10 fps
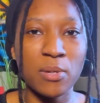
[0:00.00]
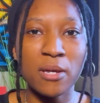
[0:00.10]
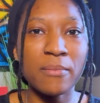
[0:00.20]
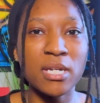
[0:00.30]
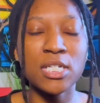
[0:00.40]

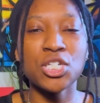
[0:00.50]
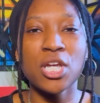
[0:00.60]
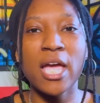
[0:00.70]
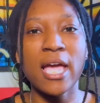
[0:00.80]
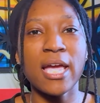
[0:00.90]
image
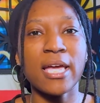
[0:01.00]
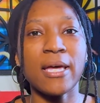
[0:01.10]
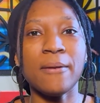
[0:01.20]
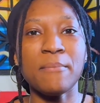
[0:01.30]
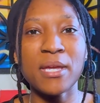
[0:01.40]

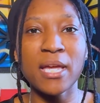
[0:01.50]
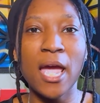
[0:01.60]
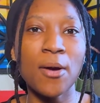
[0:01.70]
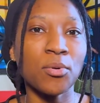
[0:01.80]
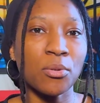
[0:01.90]
and being
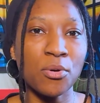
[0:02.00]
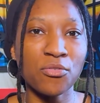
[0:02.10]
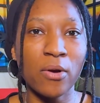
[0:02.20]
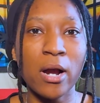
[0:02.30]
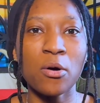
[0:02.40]
able to move
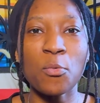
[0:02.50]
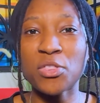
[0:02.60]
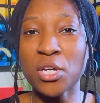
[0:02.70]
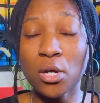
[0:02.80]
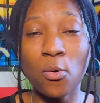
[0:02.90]
around with
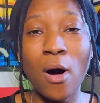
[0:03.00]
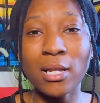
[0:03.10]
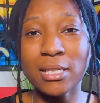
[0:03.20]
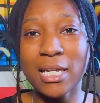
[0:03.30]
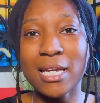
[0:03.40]
good
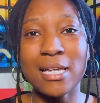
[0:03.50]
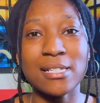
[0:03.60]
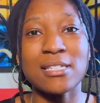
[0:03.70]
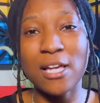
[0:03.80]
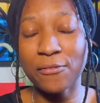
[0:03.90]
quality is
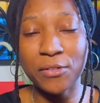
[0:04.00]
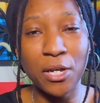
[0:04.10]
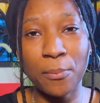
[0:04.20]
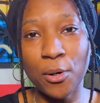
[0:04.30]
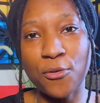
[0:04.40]
definitely a
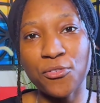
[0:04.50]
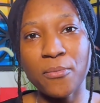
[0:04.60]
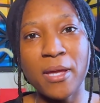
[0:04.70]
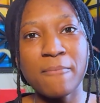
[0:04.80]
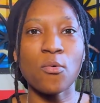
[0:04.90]
pro for me.